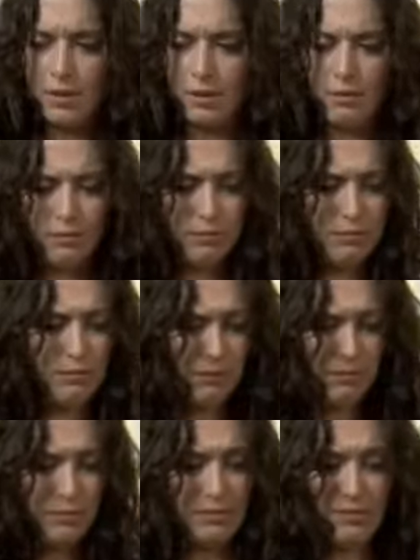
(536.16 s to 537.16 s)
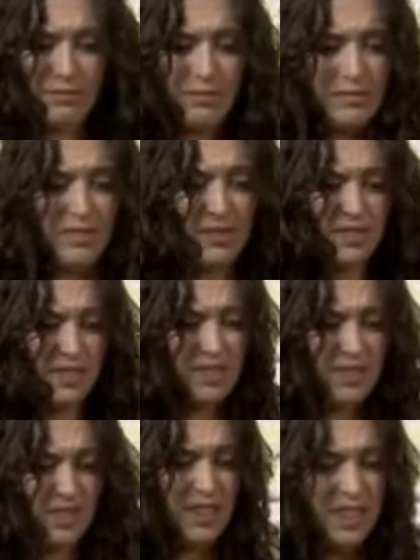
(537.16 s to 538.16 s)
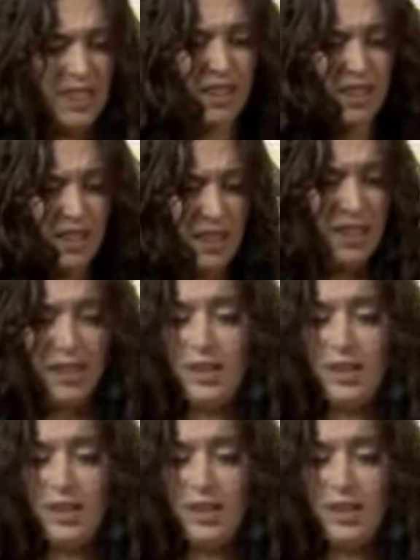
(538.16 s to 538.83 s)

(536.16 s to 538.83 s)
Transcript: No one is speaking in this clip.